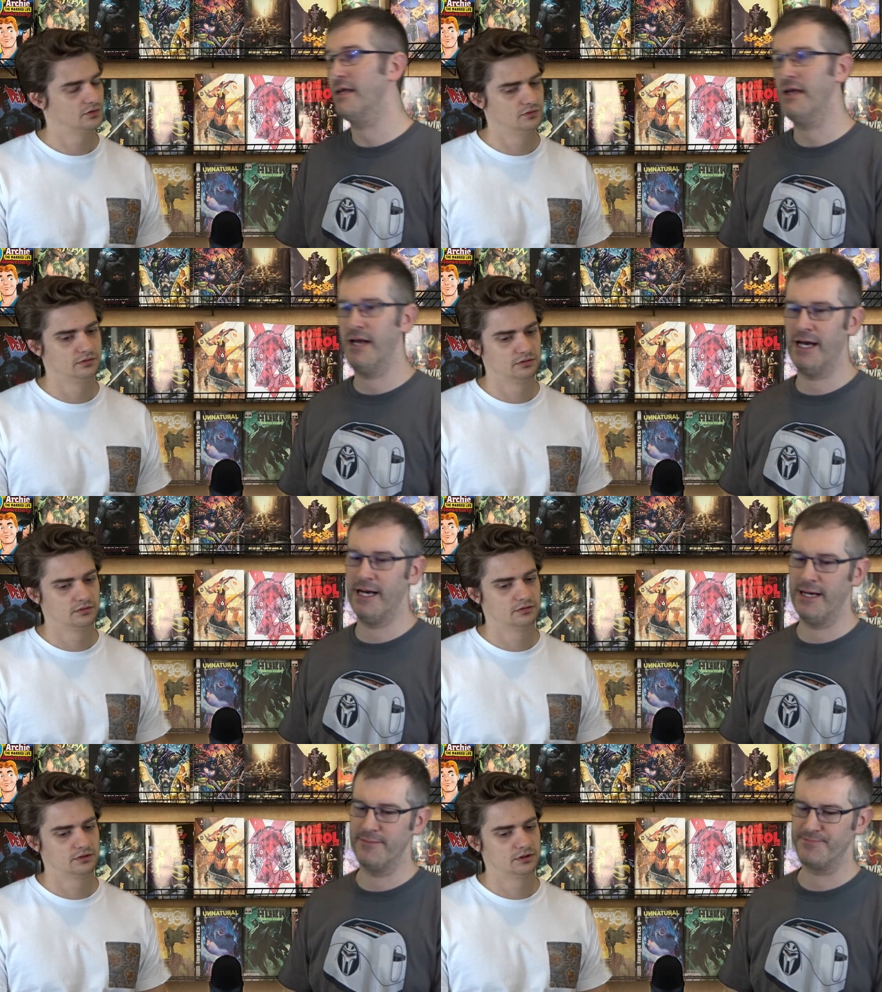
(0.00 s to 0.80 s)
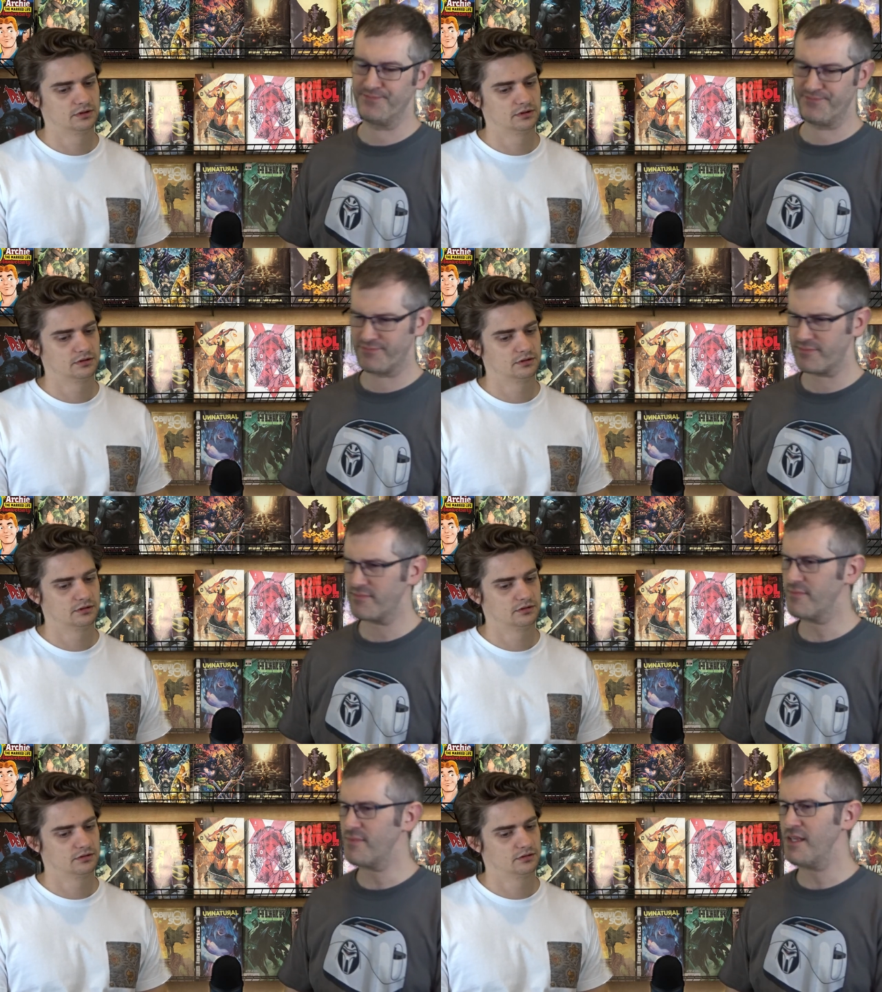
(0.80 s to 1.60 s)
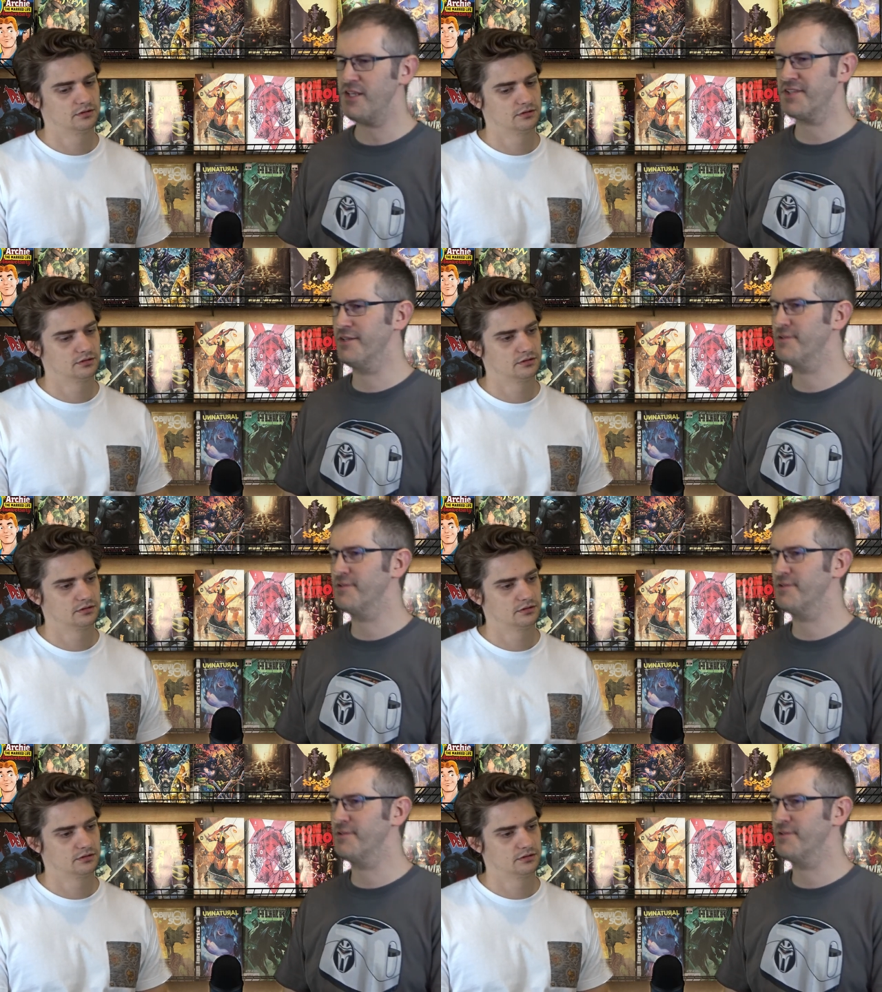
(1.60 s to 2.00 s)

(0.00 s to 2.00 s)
Speaker 1: Cool. Um, just